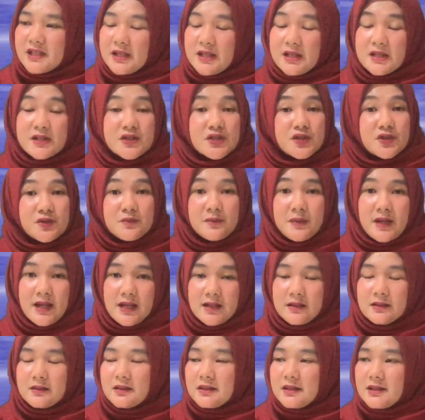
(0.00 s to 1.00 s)

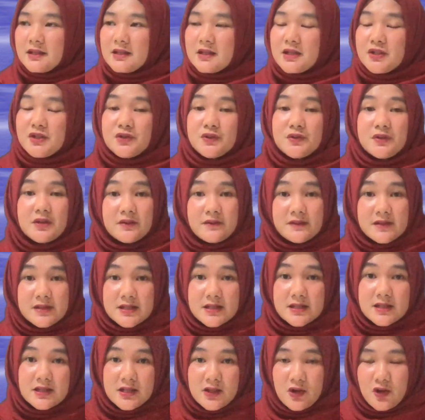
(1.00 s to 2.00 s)
instrument in the
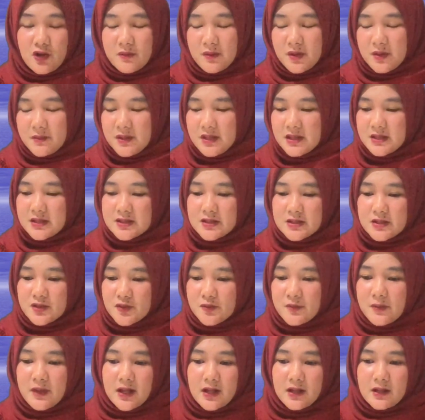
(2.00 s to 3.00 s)
university, or maybe
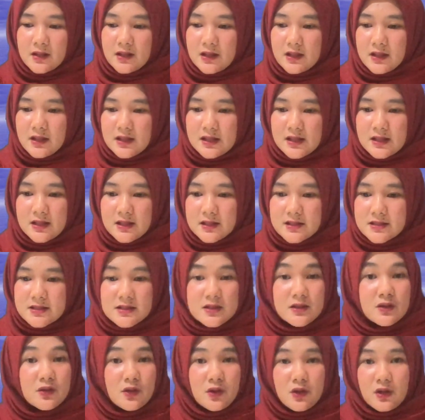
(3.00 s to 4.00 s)
instrument in the
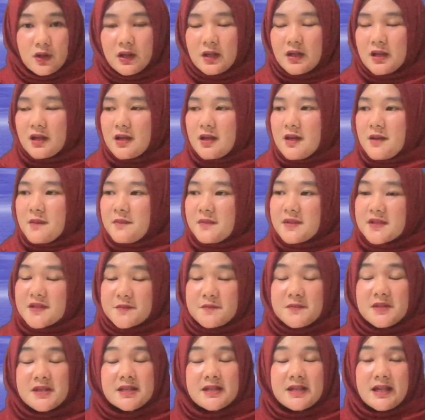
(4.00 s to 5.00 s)
school
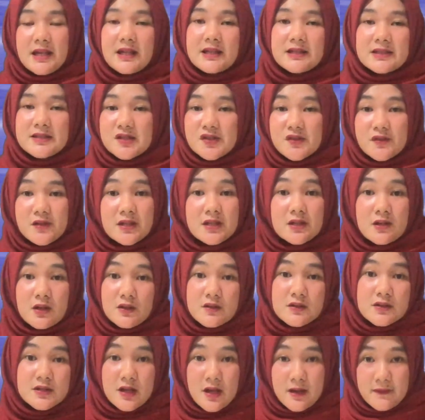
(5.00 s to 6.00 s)
must be get 3
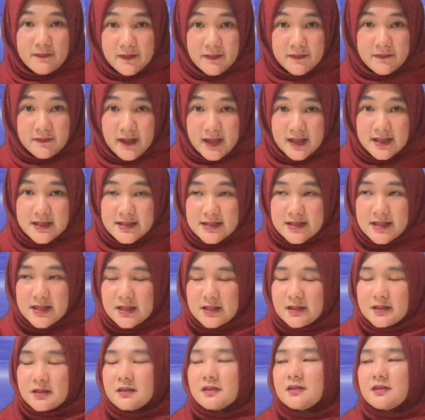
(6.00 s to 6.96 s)
doses of the vaccine.